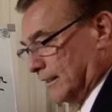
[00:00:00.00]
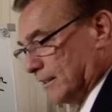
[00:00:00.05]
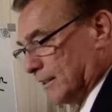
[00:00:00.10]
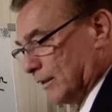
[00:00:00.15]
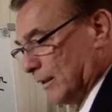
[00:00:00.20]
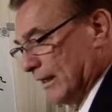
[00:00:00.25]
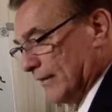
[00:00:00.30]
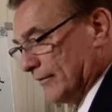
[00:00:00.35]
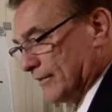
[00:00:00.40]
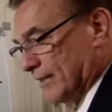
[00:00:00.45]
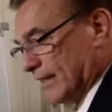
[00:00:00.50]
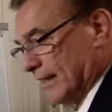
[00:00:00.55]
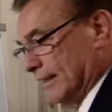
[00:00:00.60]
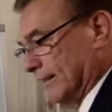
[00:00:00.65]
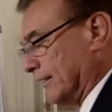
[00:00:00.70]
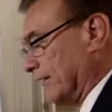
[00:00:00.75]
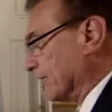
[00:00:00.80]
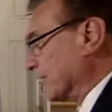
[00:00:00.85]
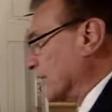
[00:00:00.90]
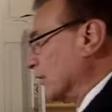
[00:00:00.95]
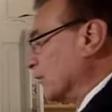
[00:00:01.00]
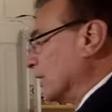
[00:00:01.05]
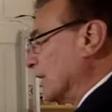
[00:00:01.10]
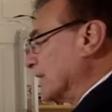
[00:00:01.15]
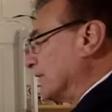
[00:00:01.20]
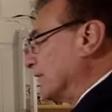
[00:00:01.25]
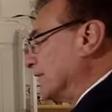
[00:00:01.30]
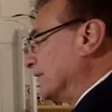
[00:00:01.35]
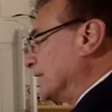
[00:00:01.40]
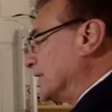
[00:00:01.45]
so after that, they've got
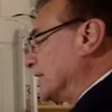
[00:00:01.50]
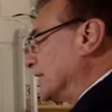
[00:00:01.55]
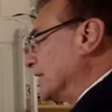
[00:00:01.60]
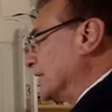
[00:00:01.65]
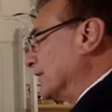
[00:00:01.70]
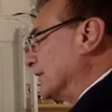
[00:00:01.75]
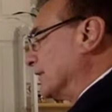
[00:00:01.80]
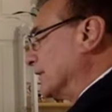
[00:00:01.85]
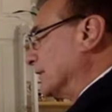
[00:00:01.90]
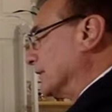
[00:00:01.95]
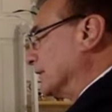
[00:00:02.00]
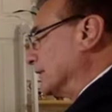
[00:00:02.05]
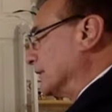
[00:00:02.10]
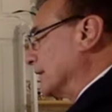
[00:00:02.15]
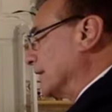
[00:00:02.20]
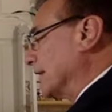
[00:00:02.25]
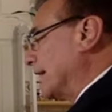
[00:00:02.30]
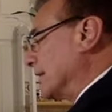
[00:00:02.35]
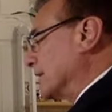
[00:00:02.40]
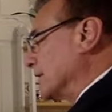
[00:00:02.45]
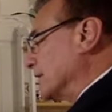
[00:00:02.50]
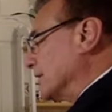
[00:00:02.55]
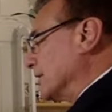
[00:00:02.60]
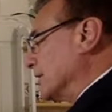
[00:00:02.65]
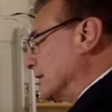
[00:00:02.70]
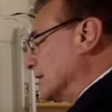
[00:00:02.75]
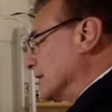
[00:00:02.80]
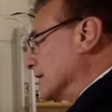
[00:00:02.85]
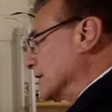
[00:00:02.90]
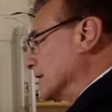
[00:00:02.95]

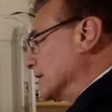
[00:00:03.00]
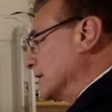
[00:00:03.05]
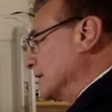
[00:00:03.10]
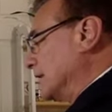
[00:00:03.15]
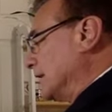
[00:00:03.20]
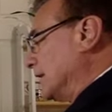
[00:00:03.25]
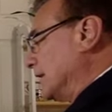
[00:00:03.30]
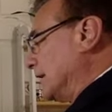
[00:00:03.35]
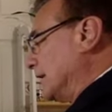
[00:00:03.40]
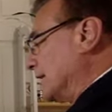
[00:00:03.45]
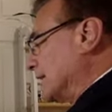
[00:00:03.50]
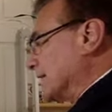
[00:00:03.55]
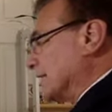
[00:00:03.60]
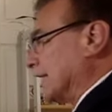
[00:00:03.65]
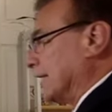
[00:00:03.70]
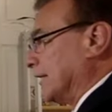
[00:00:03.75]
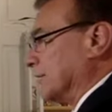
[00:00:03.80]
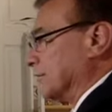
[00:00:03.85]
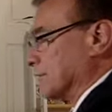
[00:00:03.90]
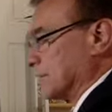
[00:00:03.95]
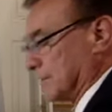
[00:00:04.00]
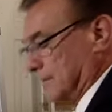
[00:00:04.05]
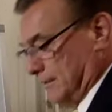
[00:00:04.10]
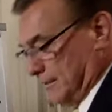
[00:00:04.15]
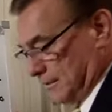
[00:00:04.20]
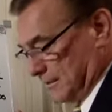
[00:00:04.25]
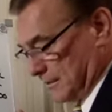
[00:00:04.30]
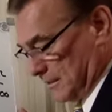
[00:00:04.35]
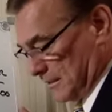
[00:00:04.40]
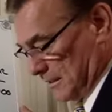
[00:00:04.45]
$157,000 as sales.
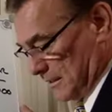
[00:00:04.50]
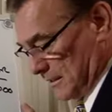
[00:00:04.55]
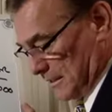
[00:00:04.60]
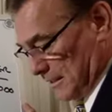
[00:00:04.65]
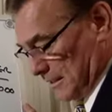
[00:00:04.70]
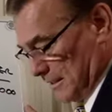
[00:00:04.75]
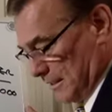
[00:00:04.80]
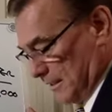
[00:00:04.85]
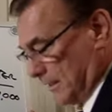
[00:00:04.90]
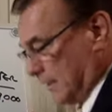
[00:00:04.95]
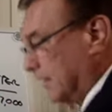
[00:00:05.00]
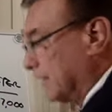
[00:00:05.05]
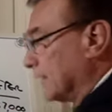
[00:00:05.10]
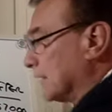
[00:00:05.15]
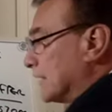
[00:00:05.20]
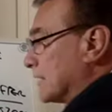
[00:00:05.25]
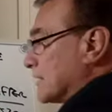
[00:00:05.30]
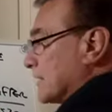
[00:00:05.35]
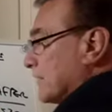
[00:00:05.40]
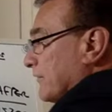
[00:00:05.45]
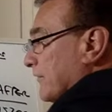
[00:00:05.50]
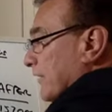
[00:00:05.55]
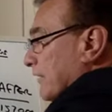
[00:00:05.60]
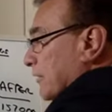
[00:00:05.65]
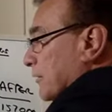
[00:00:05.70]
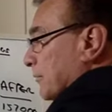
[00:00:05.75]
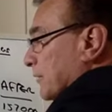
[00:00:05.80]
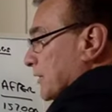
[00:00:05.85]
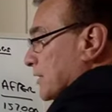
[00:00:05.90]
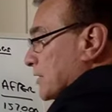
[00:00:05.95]
Less the
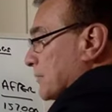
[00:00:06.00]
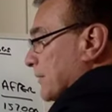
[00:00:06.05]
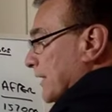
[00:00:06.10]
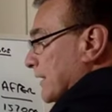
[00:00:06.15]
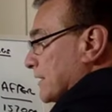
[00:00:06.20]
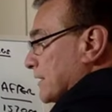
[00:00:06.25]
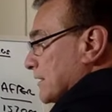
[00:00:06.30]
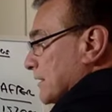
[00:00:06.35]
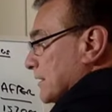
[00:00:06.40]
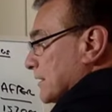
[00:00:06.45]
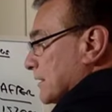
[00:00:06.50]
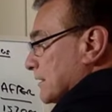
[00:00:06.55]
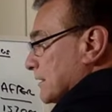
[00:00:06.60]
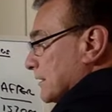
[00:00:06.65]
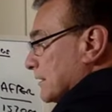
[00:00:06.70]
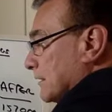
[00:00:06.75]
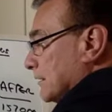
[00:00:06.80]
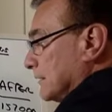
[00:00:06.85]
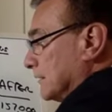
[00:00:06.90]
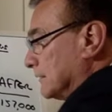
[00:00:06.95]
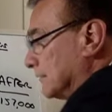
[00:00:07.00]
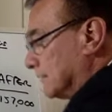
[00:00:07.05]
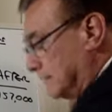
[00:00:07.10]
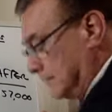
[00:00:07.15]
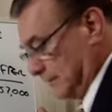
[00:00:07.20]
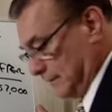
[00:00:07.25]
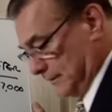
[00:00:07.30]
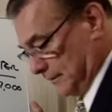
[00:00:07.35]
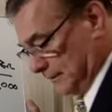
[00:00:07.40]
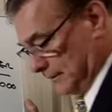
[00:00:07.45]
variable expenses,
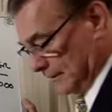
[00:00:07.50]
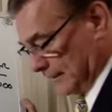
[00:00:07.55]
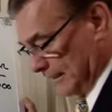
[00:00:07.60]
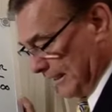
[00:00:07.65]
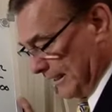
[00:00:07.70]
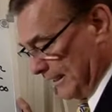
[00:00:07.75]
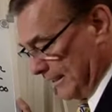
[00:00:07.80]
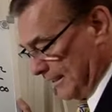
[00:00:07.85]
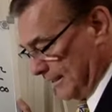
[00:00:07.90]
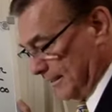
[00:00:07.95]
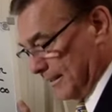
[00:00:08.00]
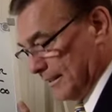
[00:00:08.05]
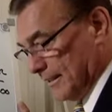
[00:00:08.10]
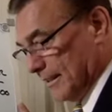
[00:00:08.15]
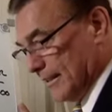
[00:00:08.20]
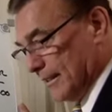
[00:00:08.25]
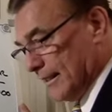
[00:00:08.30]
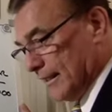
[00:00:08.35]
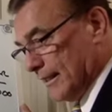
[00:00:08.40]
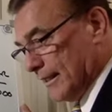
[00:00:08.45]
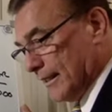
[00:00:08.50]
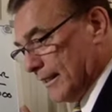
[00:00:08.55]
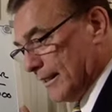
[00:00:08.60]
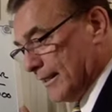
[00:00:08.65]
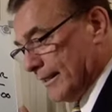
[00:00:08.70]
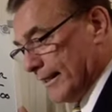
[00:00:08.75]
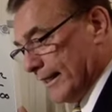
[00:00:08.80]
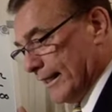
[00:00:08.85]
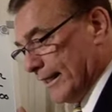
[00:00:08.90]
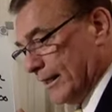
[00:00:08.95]
okay?
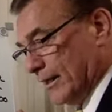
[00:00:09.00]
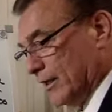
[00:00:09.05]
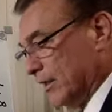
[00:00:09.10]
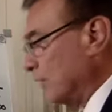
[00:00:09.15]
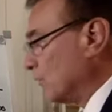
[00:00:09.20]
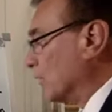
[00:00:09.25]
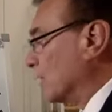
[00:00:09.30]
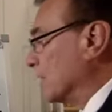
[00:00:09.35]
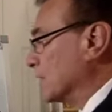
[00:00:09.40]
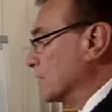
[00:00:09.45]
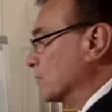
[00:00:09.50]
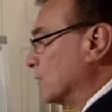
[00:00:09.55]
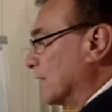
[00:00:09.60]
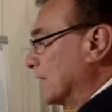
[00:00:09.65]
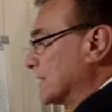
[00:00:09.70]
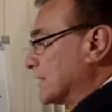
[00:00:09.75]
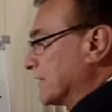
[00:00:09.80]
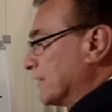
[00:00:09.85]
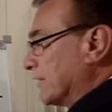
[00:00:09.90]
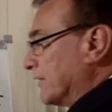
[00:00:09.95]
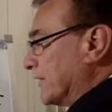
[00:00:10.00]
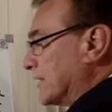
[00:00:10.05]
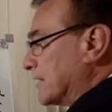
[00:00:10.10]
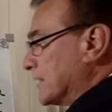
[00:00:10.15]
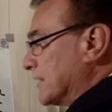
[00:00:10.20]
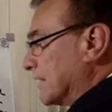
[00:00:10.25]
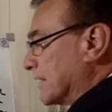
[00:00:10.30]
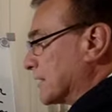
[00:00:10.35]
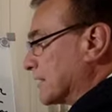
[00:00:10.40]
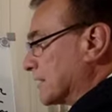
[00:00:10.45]
It was
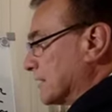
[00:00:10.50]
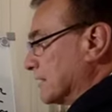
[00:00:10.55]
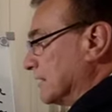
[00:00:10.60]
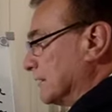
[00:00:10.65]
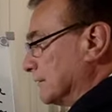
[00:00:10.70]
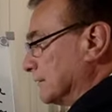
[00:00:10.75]
$176,000.